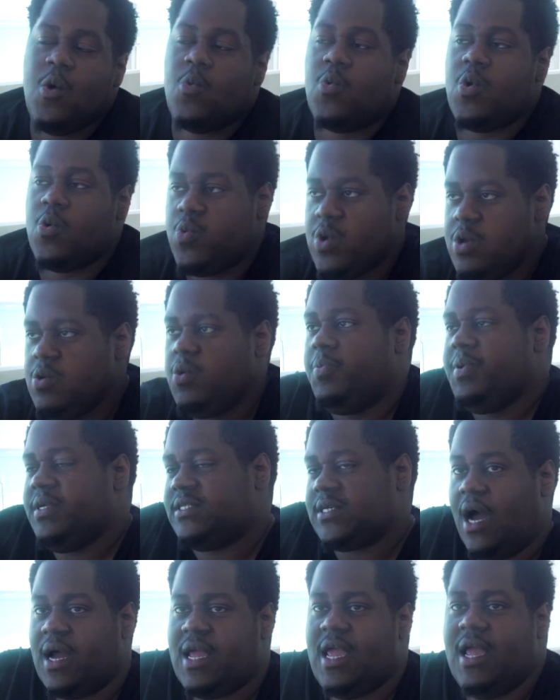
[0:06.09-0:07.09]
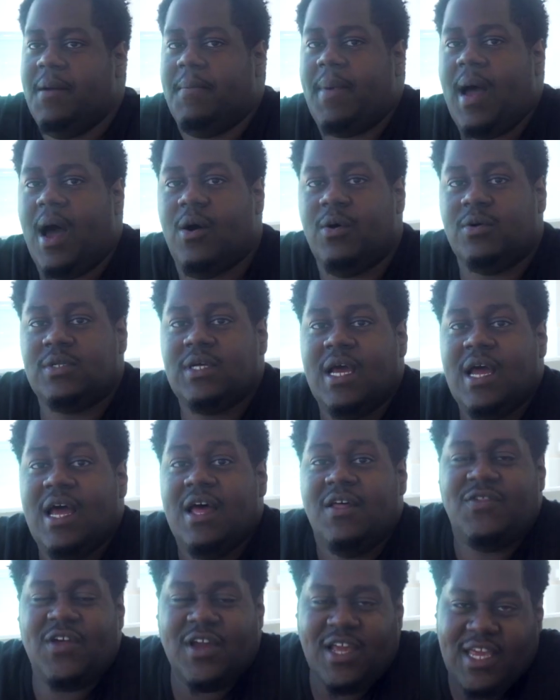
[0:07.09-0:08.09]
where we will be talking about
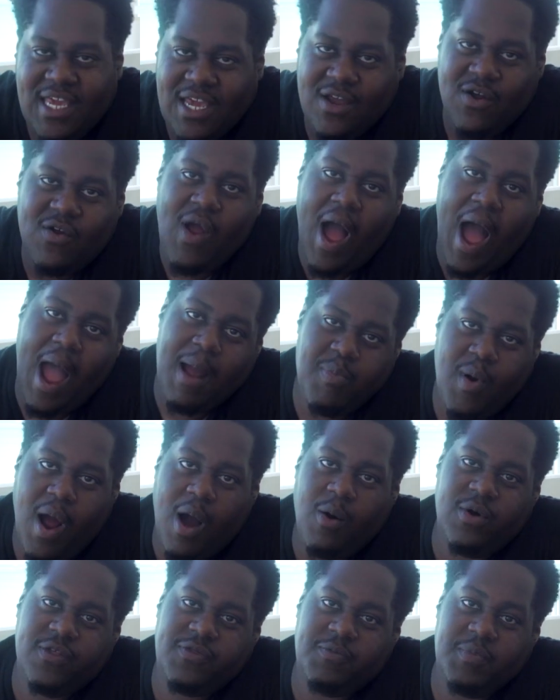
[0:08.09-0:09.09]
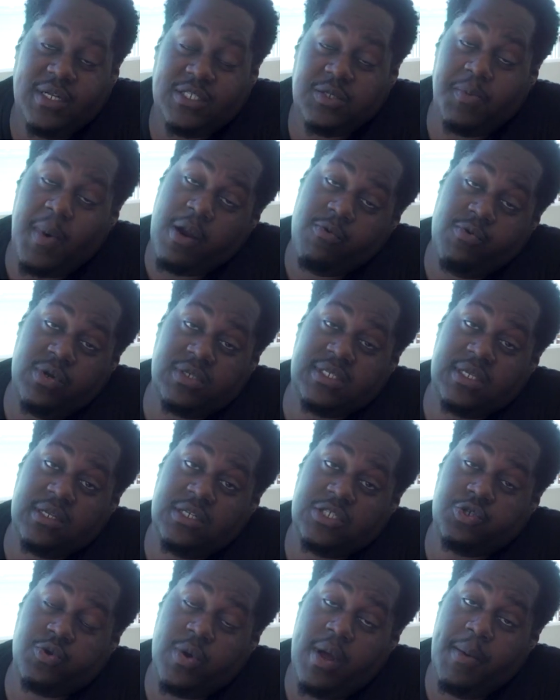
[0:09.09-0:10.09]
the gear I brought with me to my
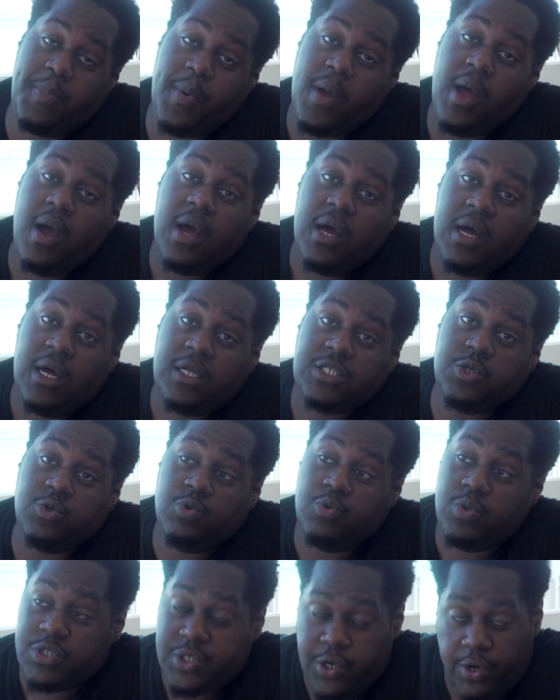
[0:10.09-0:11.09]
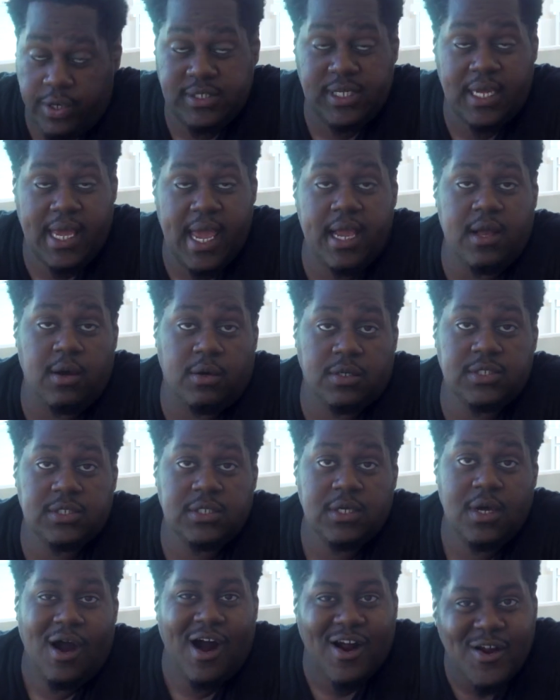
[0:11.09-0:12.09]
recent trip to Turks and
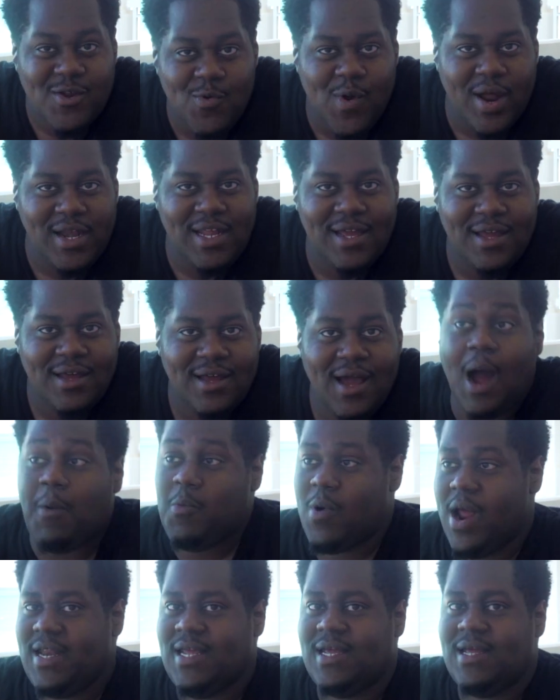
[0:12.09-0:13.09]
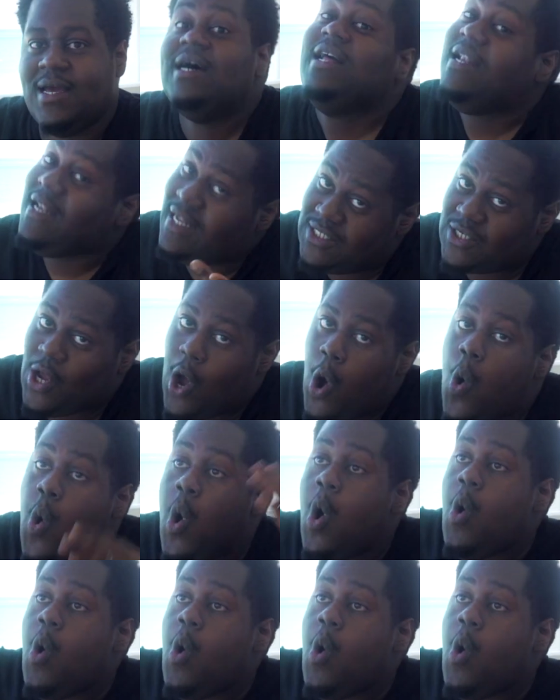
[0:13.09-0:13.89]
Caicos. Are you ready? I'm ready. Let's go.